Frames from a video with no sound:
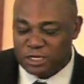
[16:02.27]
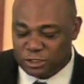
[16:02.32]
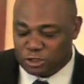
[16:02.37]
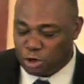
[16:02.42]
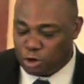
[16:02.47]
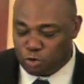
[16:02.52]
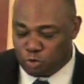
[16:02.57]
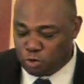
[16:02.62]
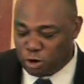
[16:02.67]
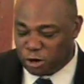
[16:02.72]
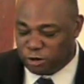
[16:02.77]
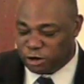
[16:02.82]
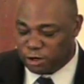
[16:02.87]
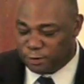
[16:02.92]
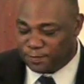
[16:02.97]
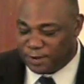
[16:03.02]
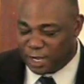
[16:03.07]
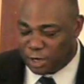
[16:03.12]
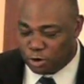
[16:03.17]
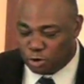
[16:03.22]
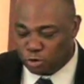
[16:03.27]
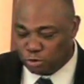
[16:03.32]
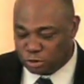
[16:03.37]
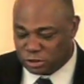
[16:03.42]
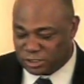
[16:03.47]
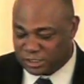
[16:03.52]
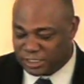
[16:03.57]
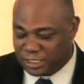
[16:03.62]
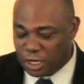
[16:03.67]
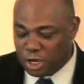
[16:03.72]
Don't worry about
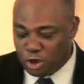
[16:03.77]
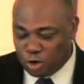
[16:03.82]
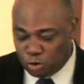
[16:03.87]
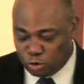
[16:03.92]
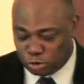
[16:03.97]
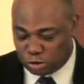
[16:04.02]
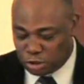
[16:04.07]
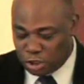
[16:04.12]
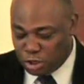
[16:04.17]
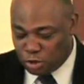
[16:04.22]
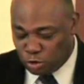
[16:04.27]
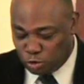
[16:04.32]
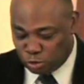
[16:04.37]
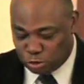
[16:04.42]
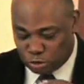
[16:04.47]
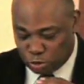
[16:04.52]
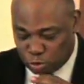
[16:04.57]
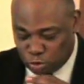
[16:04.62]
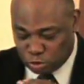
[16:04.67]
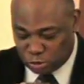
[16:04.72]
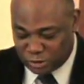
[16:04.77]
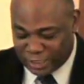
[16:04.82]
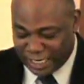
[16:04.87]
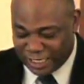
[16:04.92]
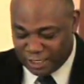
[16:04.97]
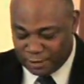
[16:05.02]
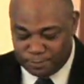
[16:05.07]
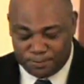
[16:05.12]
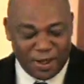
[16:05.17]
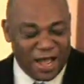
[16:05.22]
who's, who's, who's, who's
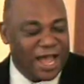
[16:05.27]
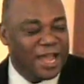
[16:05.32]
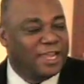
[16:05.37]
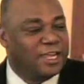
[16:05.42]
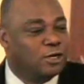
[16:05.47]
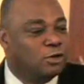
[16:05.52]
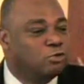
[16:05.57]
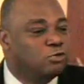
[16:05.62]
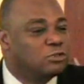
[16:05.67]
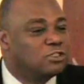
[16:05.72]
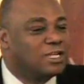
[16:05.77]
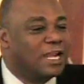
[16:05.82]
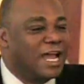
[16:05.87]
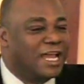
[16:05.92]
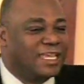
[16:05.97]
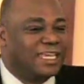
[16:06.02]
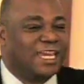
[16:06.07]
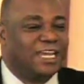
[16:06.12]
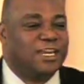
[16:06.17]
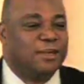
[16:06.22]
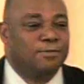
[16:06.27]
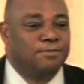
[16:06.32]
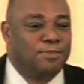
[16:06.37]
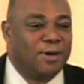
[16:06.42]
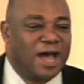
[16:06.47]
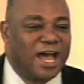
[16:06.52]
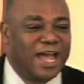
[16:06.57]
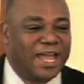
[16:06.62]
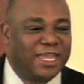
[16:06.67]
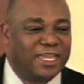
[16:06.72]
getting by and who's not getting
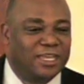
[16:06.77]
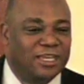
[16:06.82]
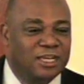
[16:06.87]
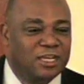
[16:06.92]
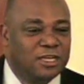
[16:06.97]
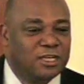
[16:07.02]
by.